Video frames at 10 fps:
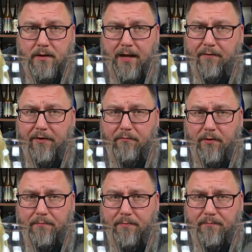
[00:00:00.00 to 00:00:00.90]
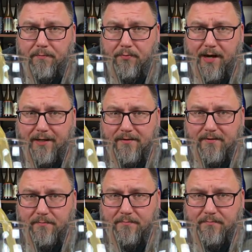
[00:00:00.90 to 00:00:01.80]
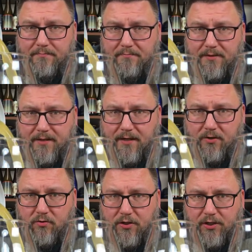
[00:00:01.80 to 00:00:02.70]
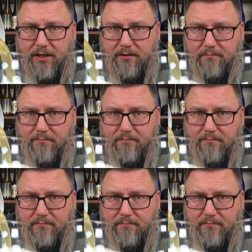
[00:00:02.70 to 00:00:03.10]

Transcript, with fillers: I haven't even been practicing. Just kind of crushing it.